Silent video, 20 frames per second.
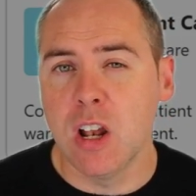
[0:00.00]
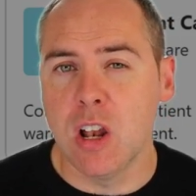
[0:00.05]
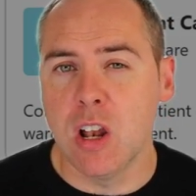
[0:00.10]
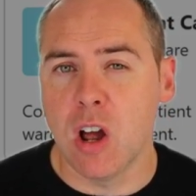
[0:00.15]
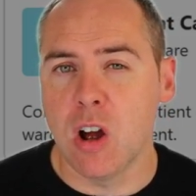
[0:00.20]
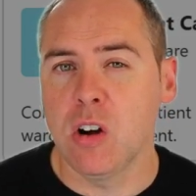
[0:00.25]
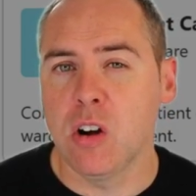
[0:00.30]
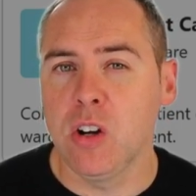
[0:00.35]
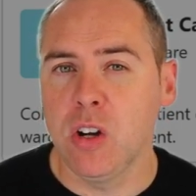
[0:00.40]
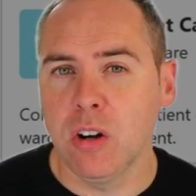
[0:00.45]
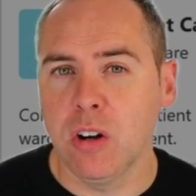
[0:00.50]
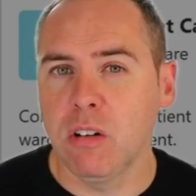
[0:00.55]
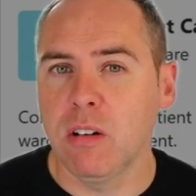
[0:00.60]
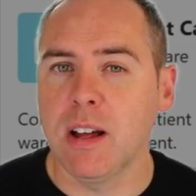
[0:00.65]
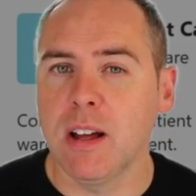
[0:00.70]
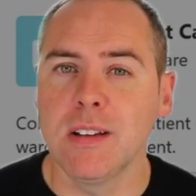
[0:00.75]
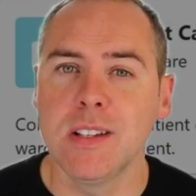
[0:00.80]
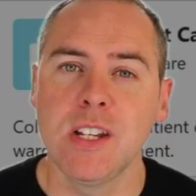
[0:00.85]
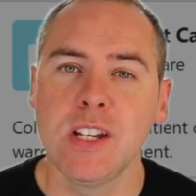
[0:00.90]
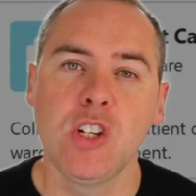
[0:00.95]
Long
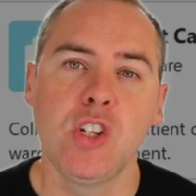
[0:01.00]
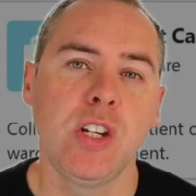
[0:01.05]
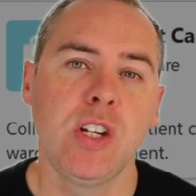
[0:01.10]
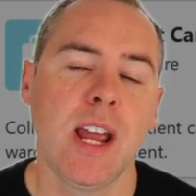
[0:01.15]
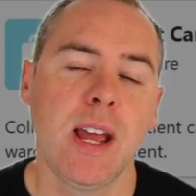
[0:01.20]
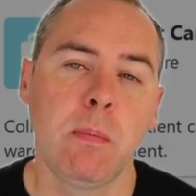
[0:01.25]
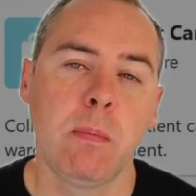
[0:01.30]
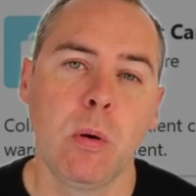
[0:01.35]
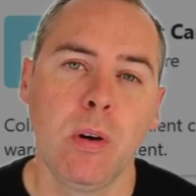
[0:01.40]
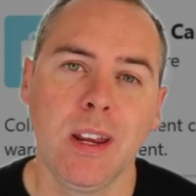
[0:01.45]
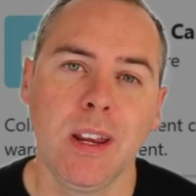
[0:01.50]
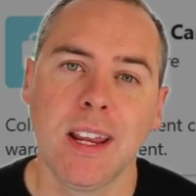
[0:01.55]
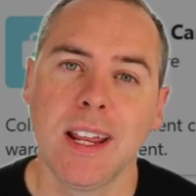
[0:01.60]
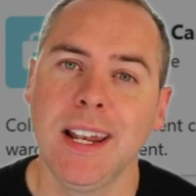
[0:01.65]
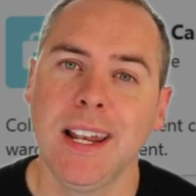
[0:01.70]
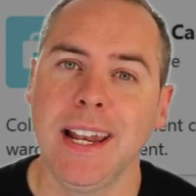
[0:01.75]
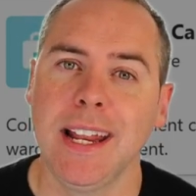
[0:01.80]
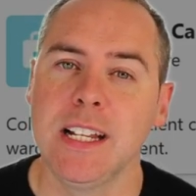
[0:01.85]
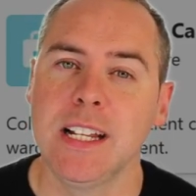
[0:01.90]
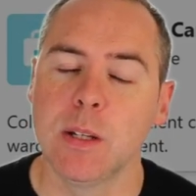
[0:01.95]
URLs in
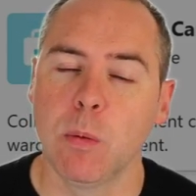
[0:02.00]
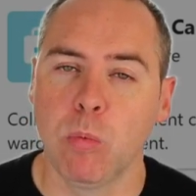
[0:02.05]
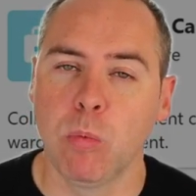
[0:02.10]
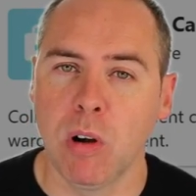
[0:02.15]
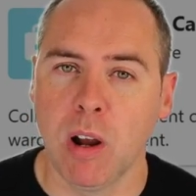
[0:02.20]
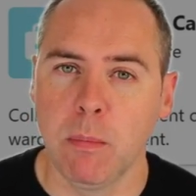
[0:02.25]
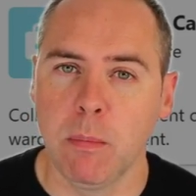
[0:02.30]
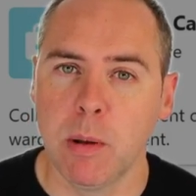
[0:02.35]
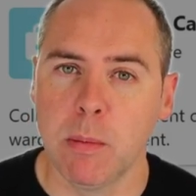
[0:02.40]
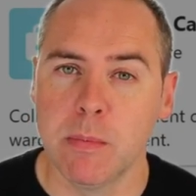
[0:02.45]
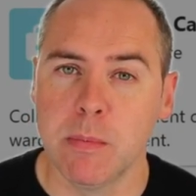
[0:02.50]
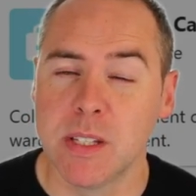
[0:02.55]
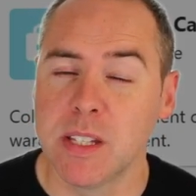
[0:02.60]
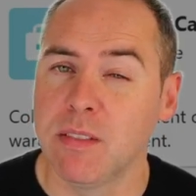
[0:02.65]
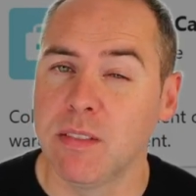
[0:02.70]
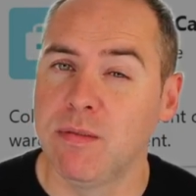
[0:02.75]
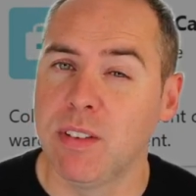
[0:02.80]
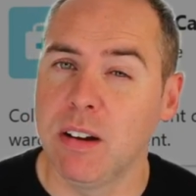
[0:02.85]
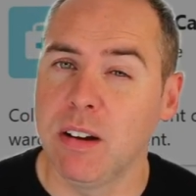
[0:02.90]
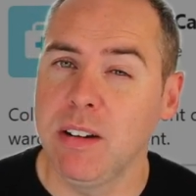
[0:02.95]
SharePoint can lead to
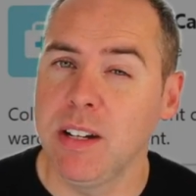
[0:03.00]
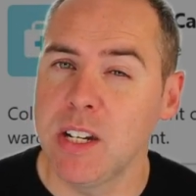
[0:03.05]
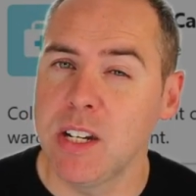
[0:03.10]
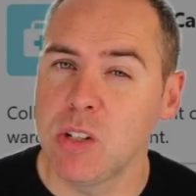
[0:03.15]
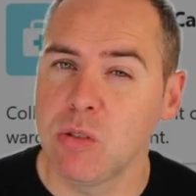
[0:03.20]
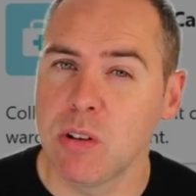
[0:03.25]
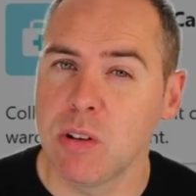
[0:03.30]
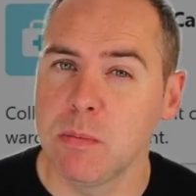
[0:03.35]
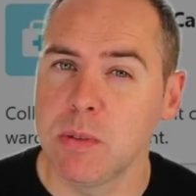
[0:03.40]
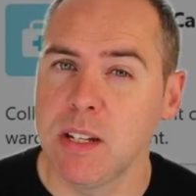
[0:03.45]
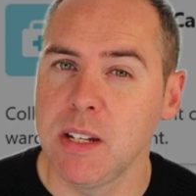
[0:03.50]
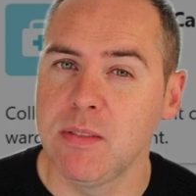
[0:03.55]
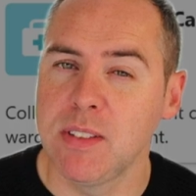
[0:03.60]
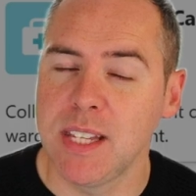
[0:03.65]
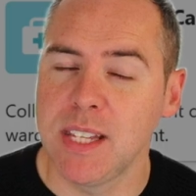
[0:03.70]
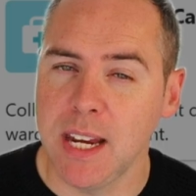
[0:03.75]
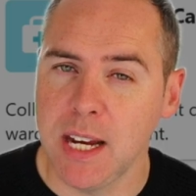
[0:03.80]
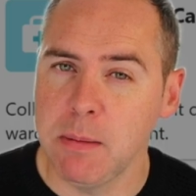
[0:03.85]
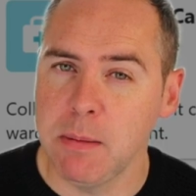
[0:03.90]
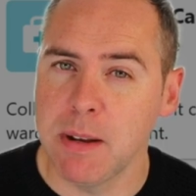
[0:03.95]
problems, so very
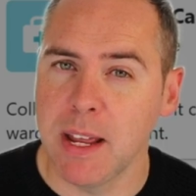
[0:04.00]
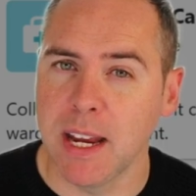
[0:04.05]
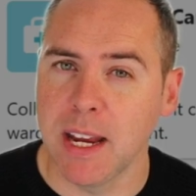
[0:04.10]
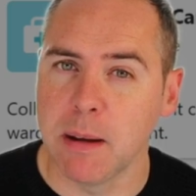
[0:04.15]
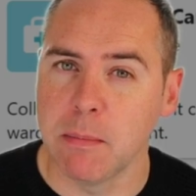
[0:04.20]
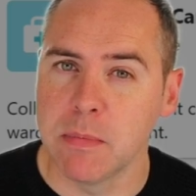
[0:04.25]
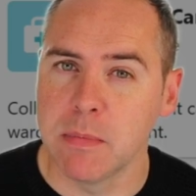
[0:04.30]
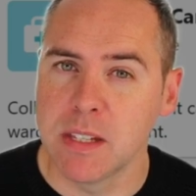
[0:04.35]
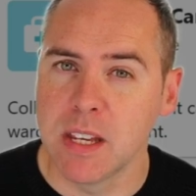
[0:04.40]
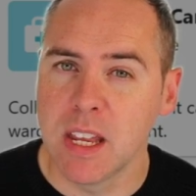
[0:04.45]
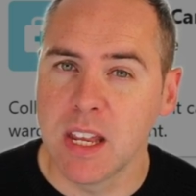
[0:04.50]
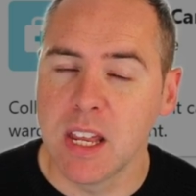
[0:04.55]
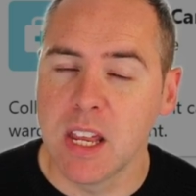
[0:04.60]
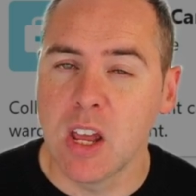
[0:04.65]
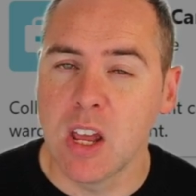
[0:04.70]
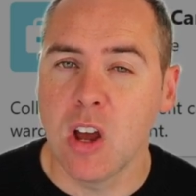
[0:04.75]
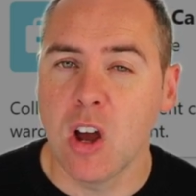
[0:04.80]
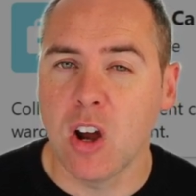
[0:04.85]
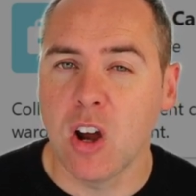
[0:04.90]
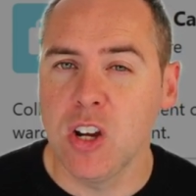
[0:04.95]
descriptive team names
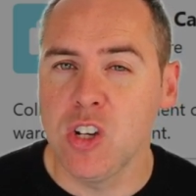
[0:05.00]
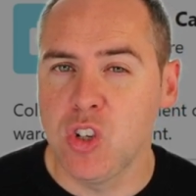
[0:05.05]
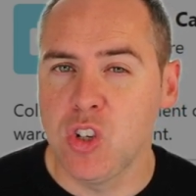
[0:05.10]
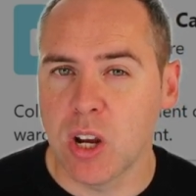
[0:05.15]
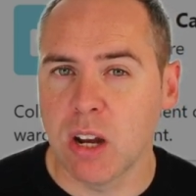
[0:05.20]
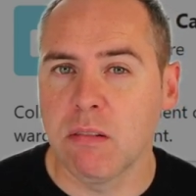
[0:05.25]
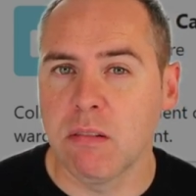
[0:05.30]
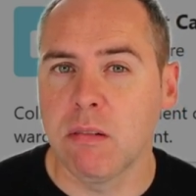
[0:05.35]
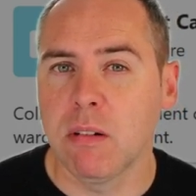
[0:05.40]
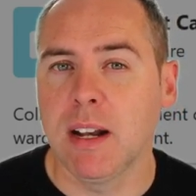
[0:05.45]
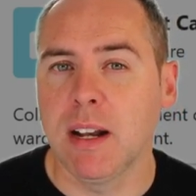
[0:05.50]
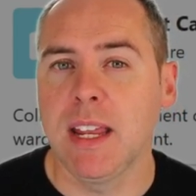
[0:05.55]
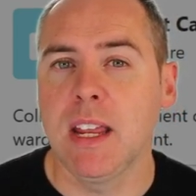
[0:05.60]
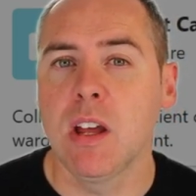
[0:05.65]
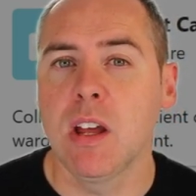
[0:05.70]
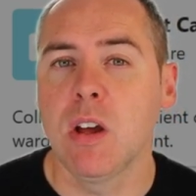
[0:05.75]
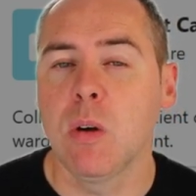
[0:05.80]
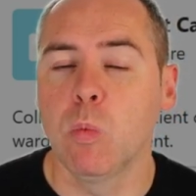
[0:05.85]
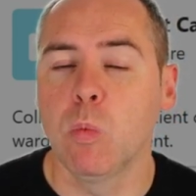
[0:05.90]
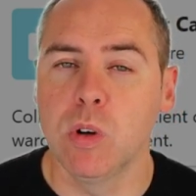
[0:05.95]
I
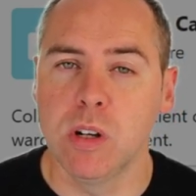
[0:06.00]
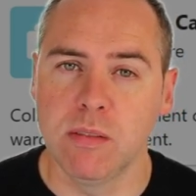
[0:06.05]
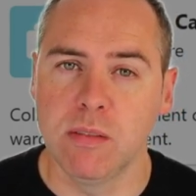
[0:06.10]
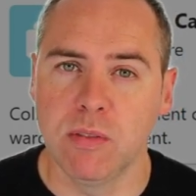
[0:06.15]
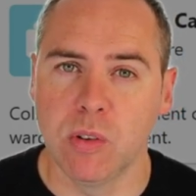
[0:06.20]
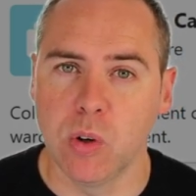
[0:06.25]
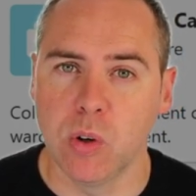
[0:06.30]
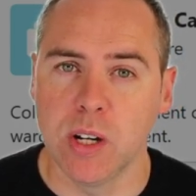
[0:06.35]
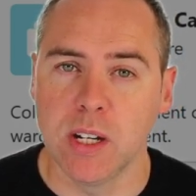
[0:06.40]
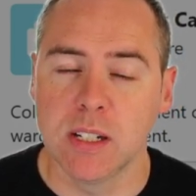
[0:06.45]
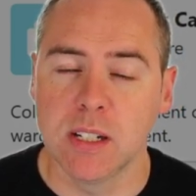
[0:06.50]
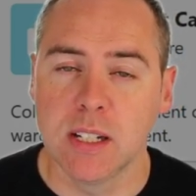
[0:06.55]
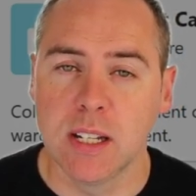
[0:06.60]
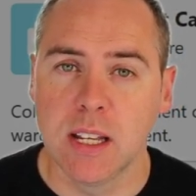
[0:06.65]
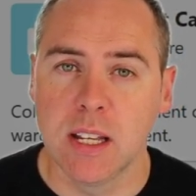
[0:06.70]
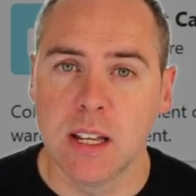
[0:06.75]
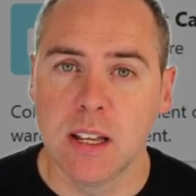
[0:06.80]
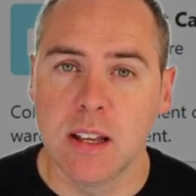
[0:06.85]
generally would avoid.